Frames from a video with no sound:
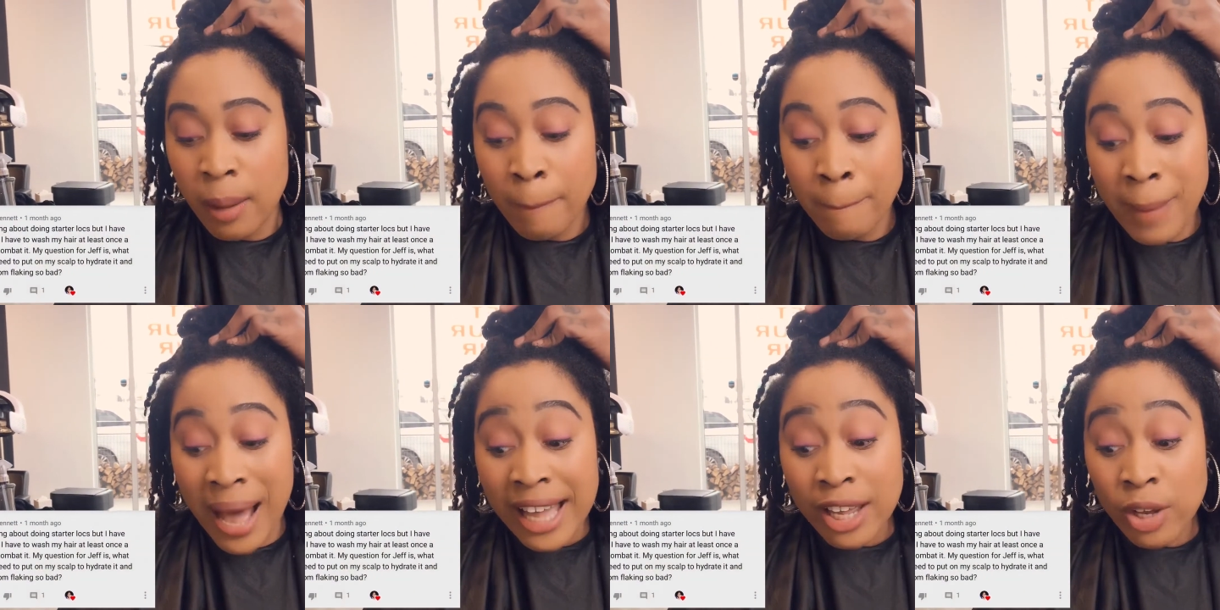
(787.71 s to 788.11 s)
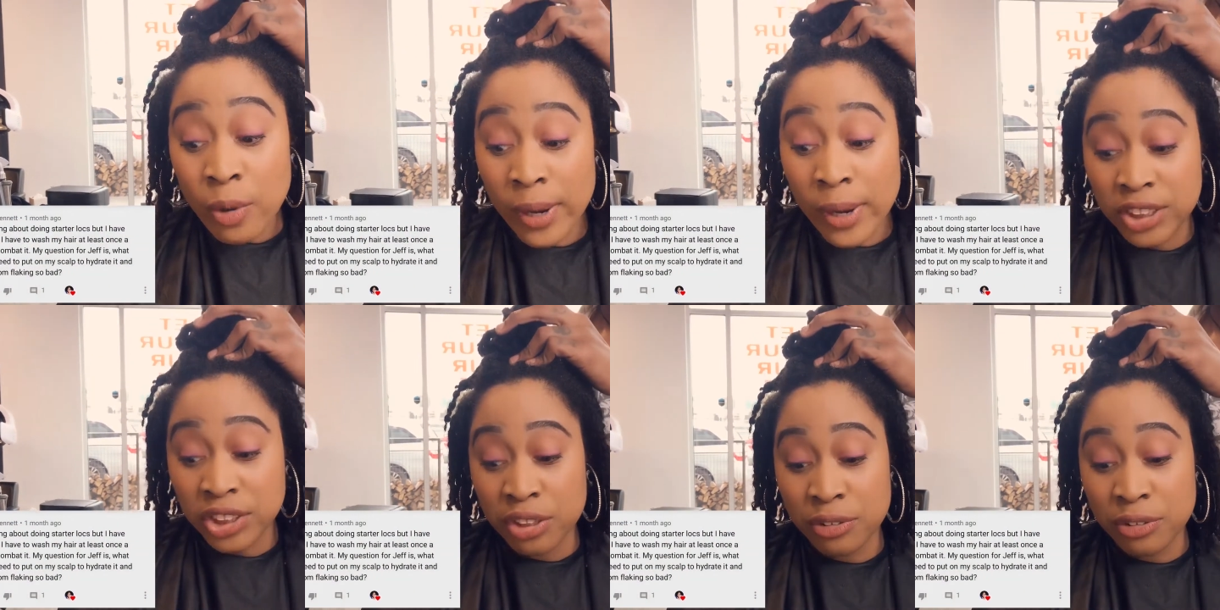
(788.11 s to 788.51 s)
My
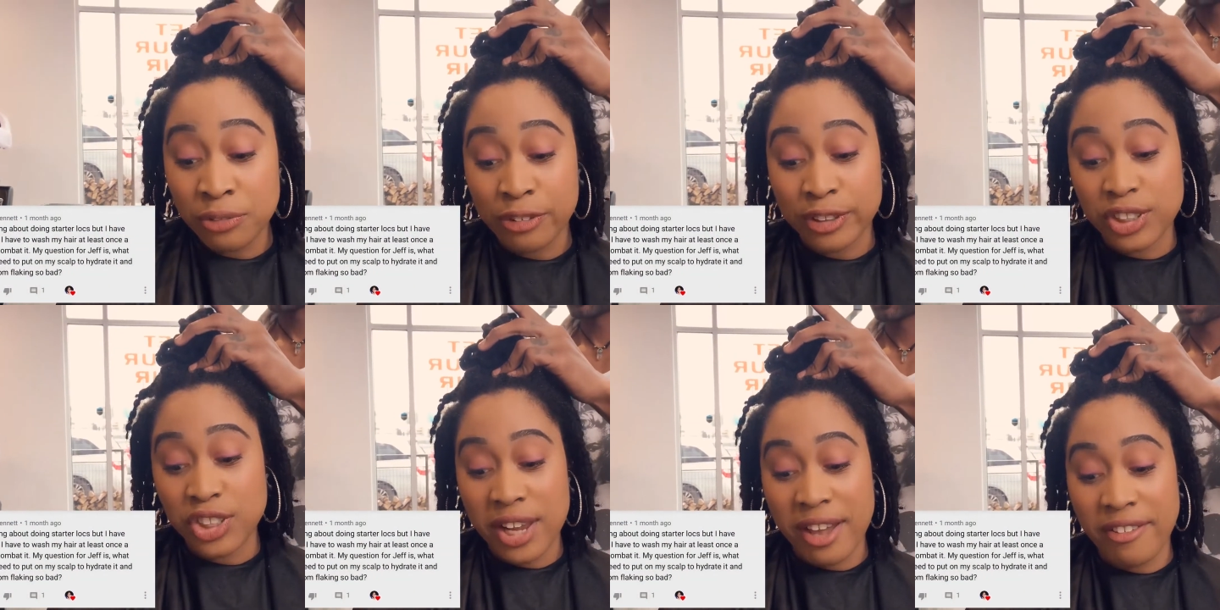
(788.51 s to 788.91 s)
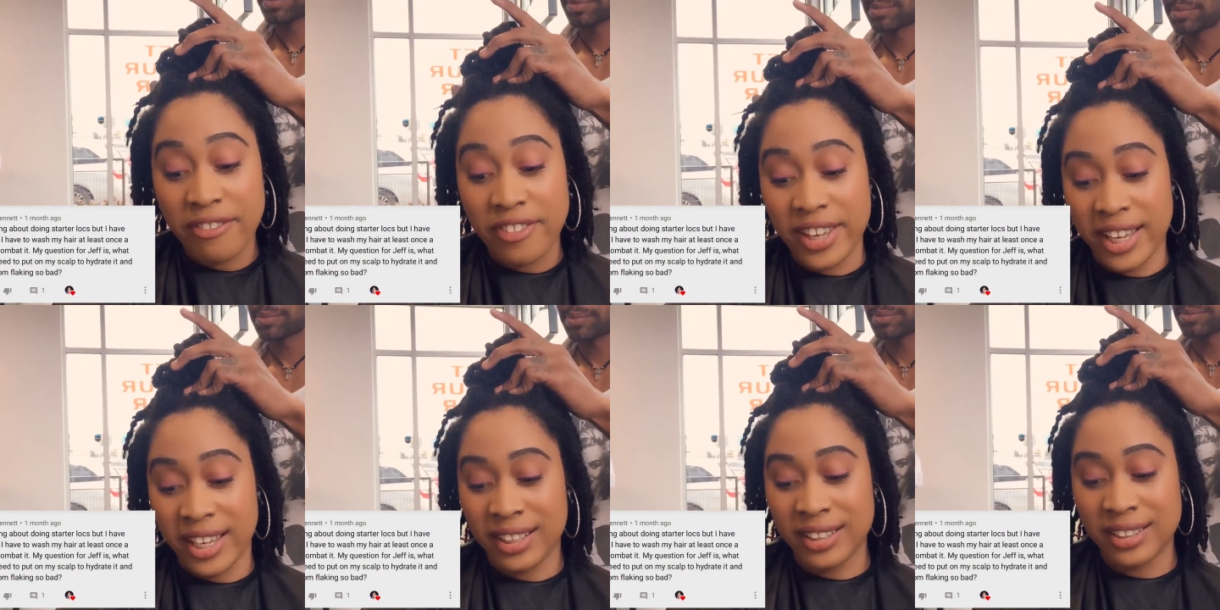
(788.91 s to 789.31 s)
question for Jeff
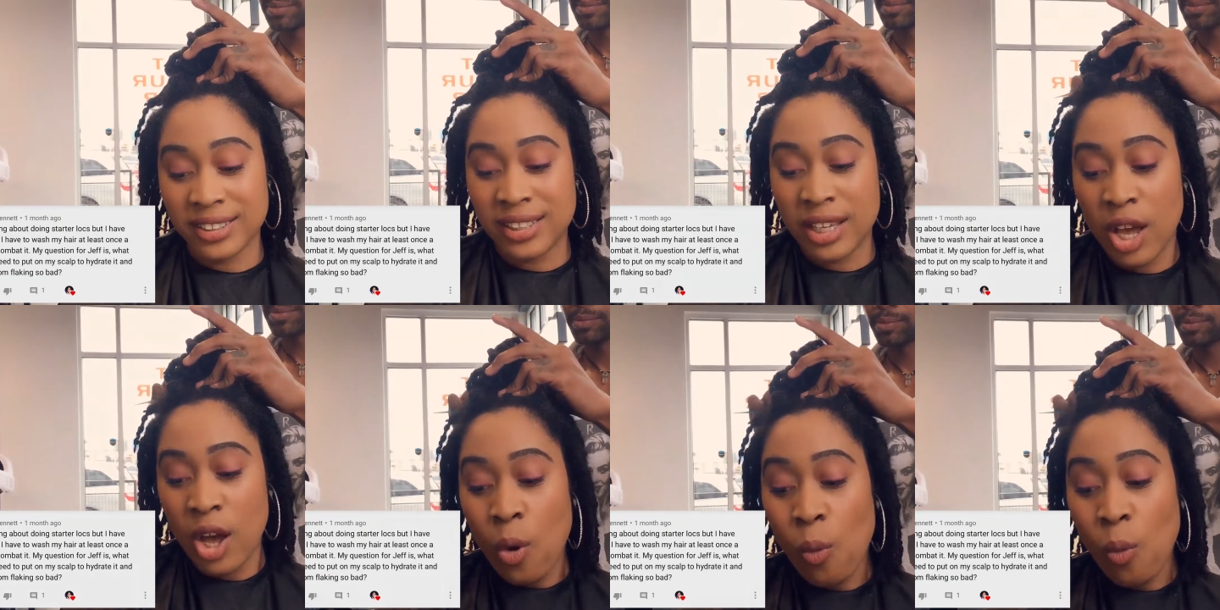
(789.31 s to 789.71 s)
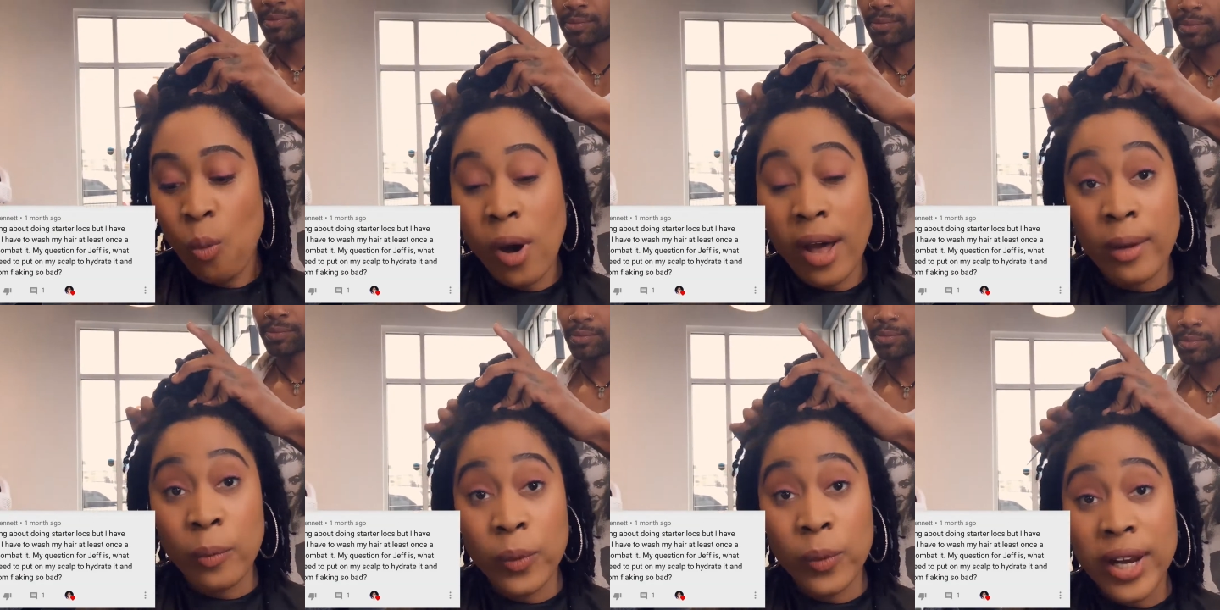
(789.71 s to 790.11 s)
is
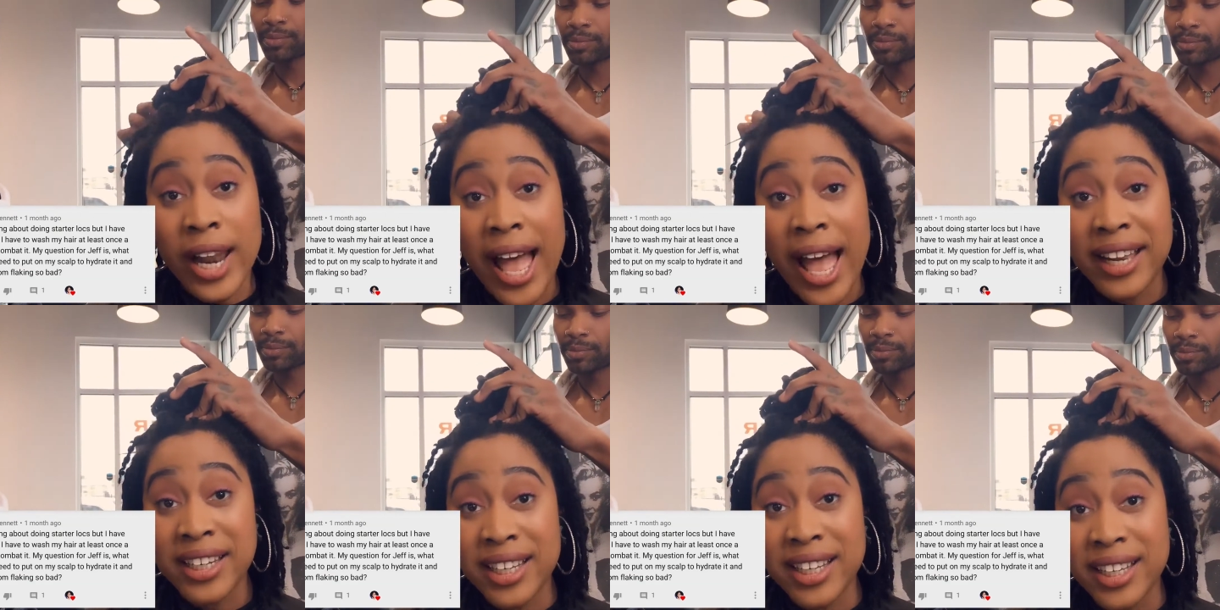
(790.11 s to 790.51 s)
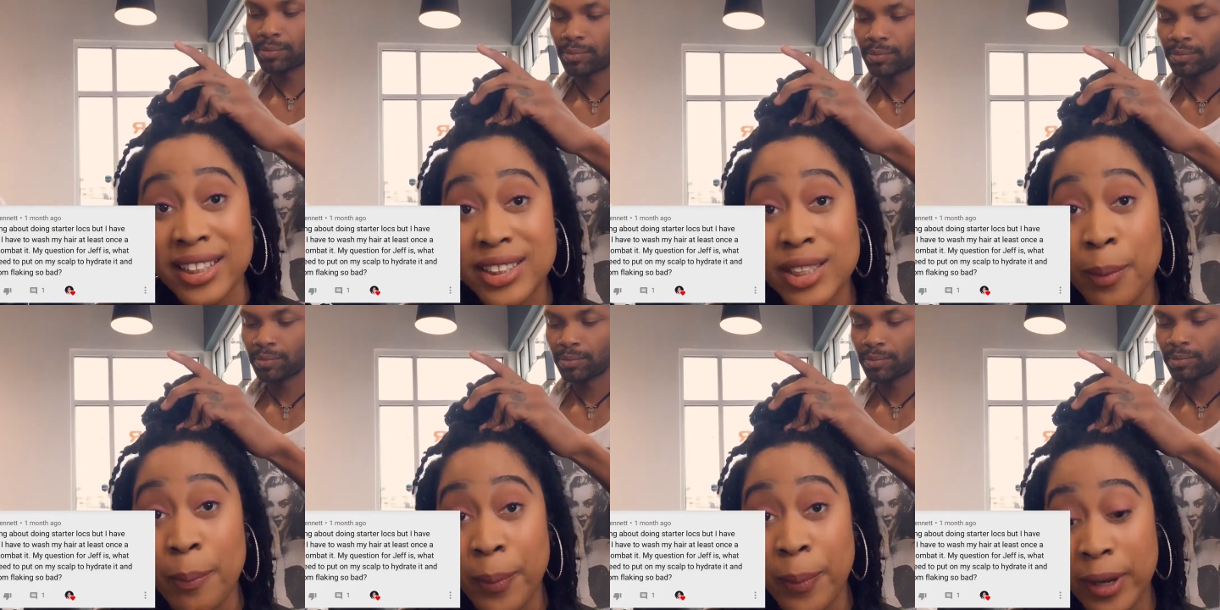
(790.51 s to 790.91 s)
what would I need
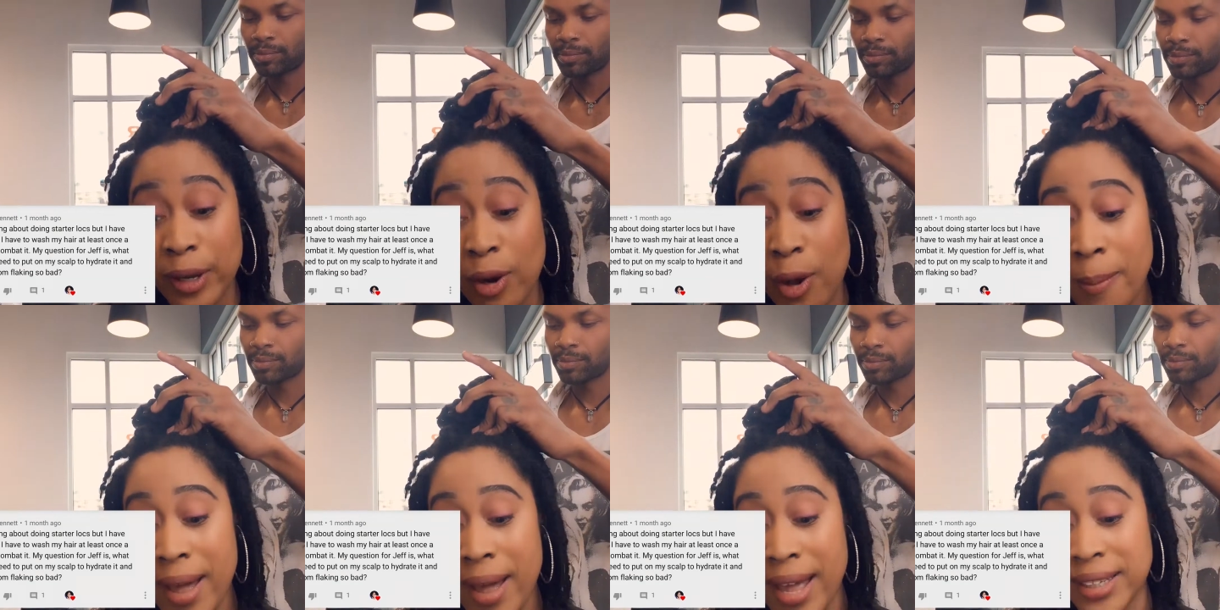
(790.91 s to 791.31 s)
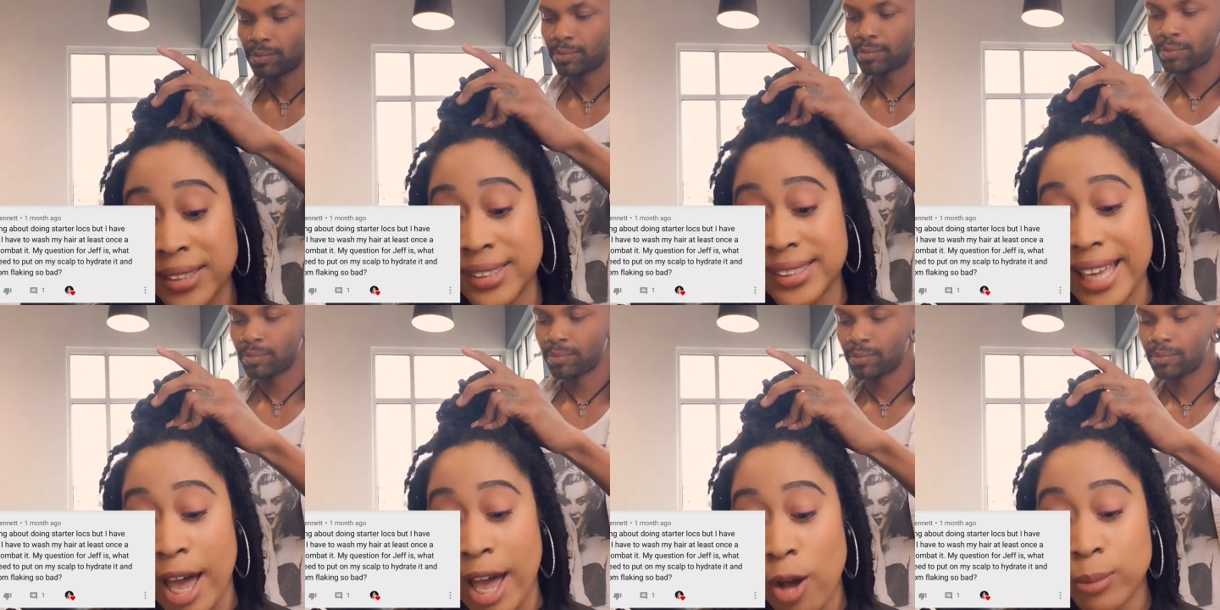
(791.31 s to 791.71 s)
to put on my
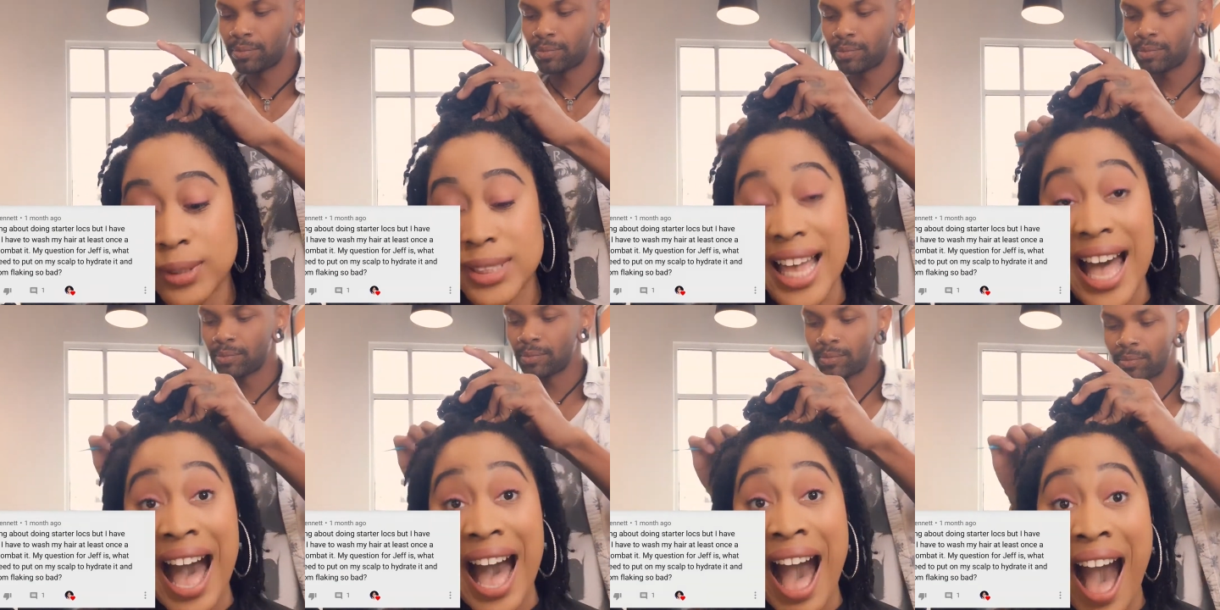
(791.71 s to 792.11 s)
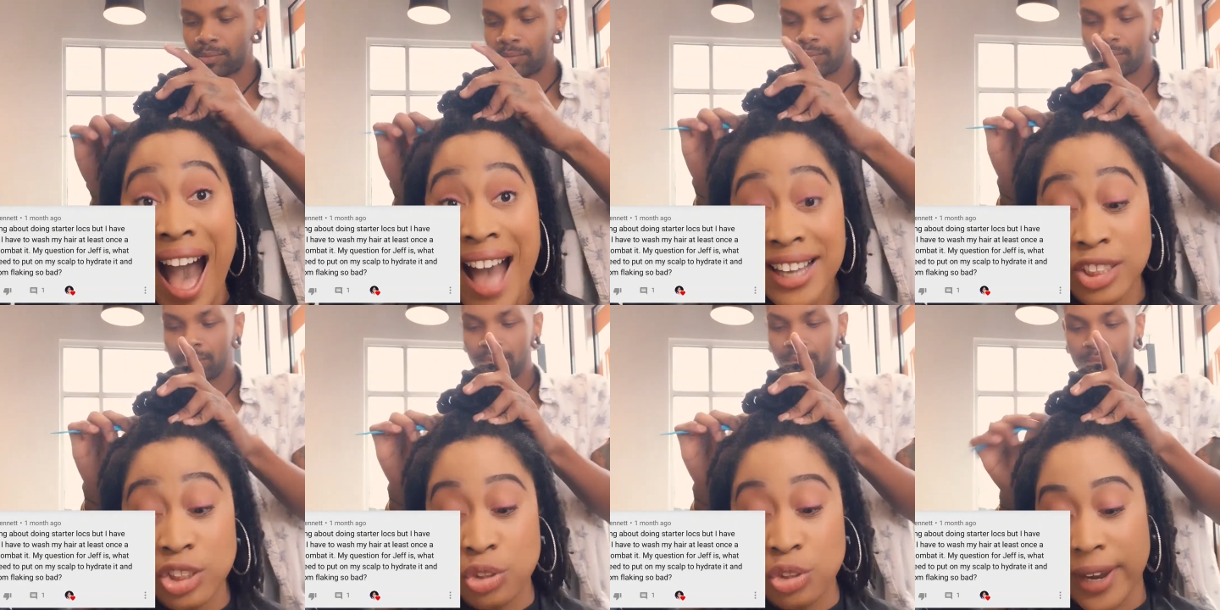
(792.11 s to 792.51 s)
scalp to
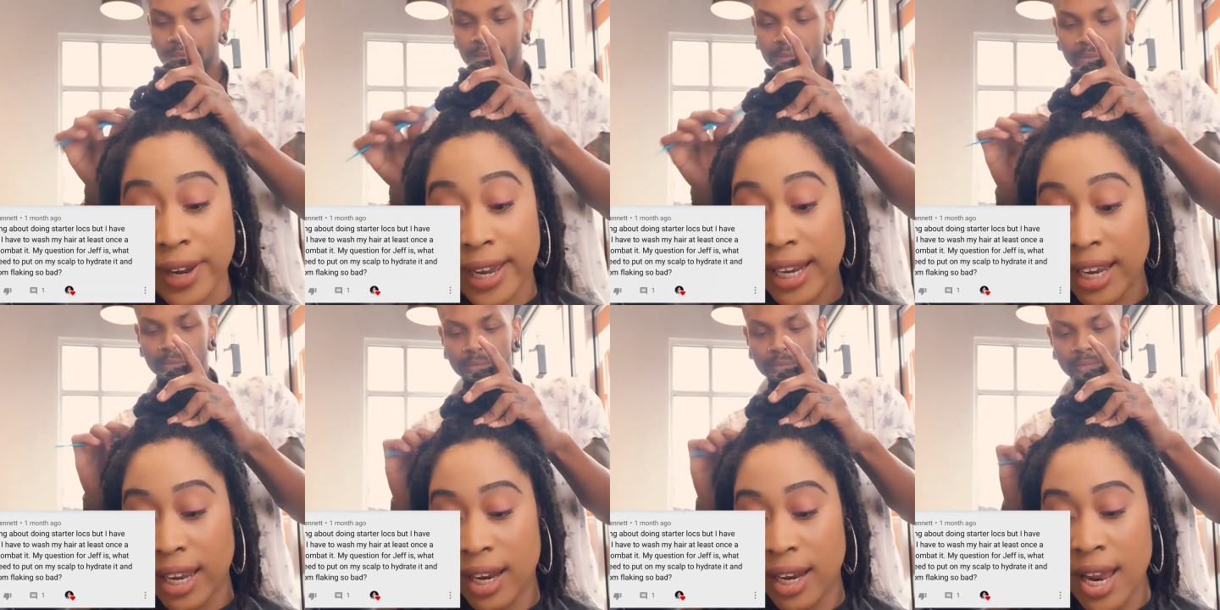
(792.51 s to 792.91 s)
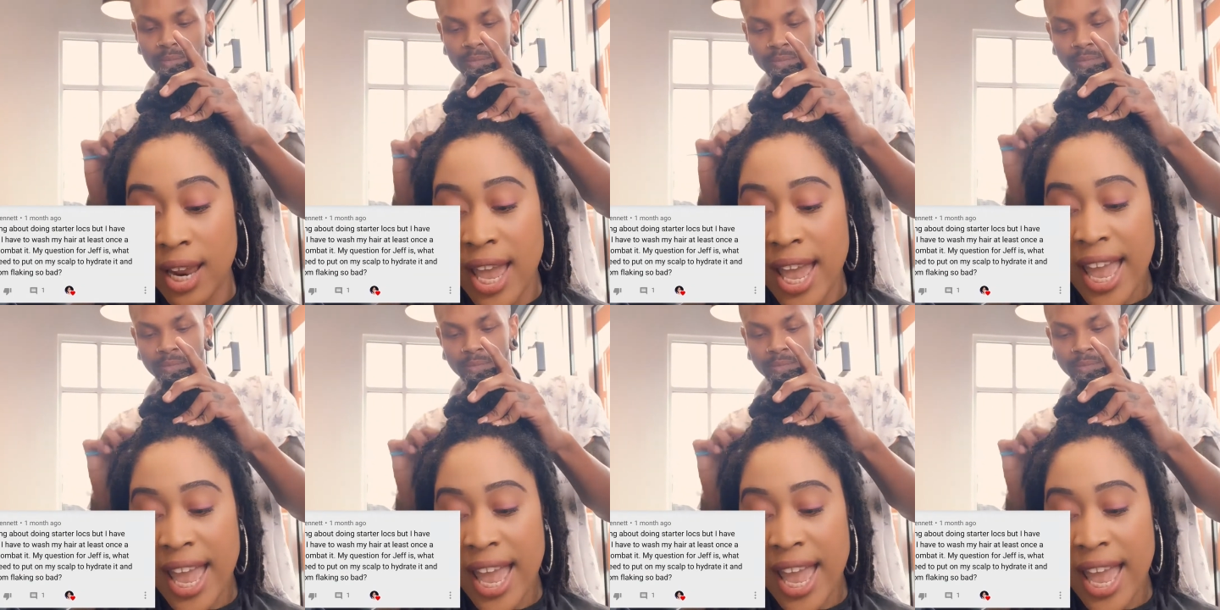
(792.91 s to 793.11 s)
hydrate it